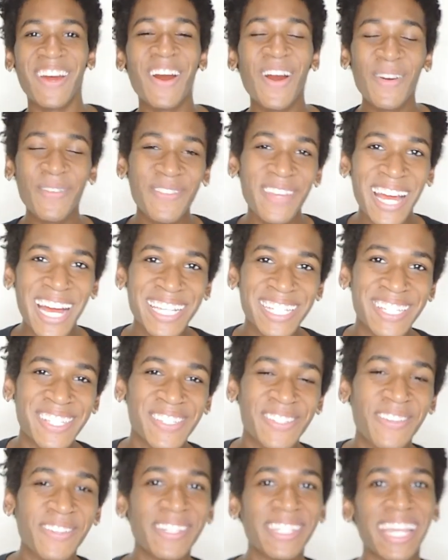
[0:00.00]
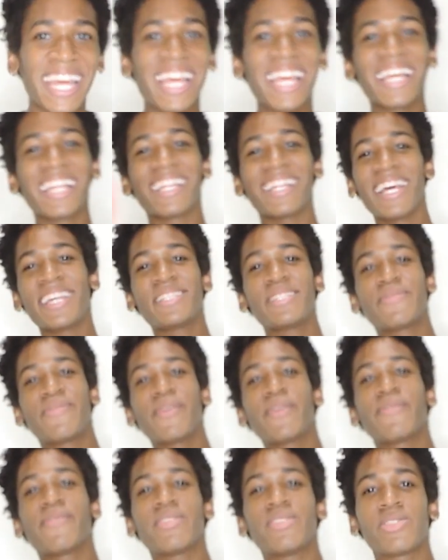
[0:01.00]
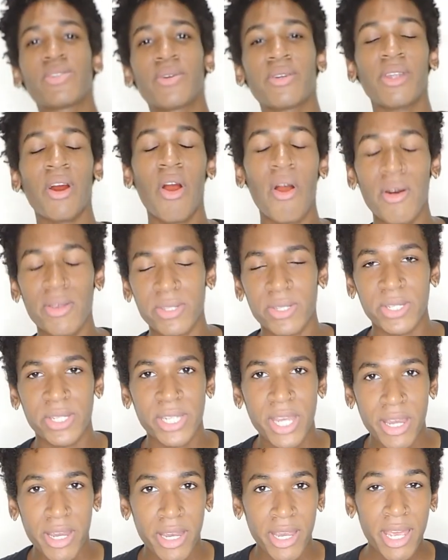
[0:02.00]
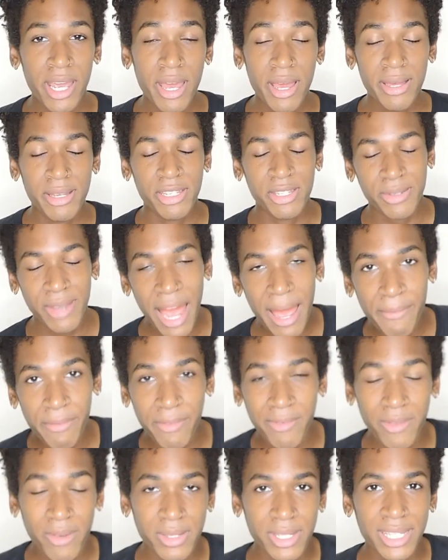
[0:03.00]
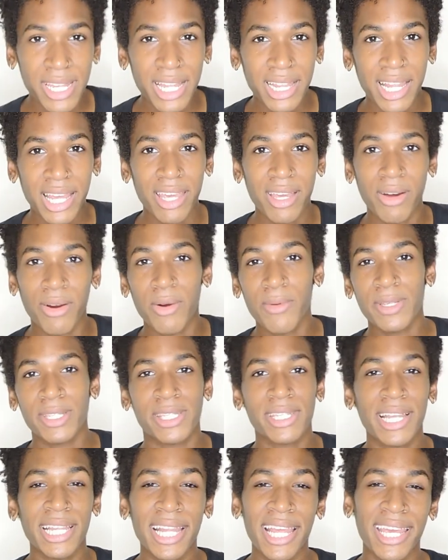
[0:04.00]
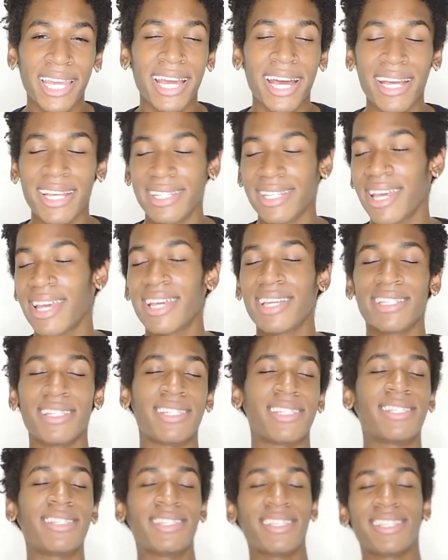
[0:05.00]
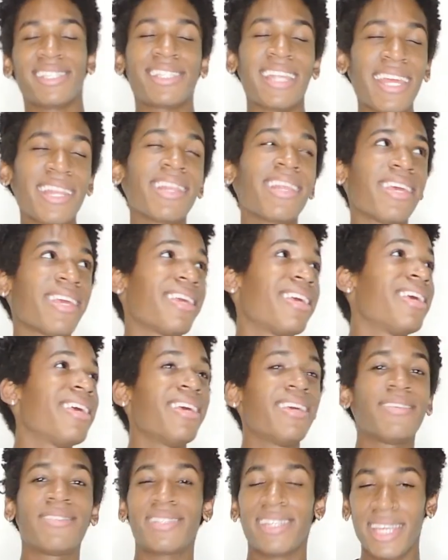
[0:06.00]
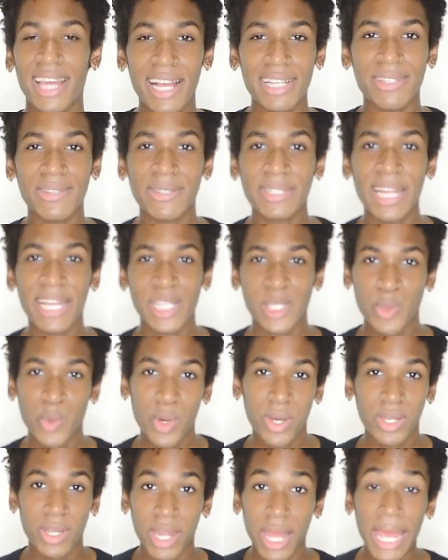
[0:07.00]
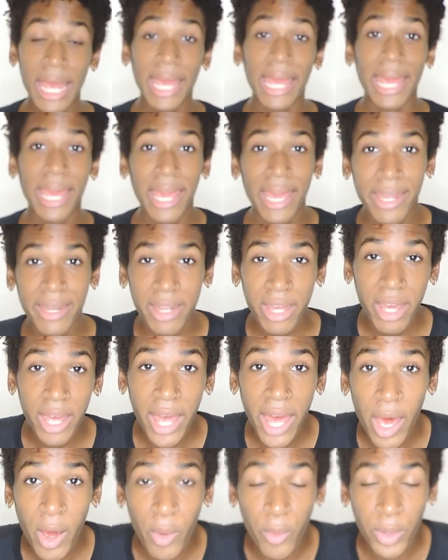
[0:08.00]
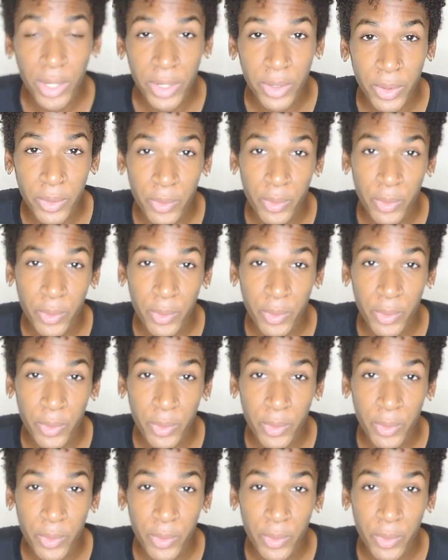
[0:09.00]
I hope you guys enjoyed. Like this video if you enjoyed. Also share Subscribe if you're new. Stay lit. Always stay lit, guys. Just, just stay lit. See you guys on the next one. And we're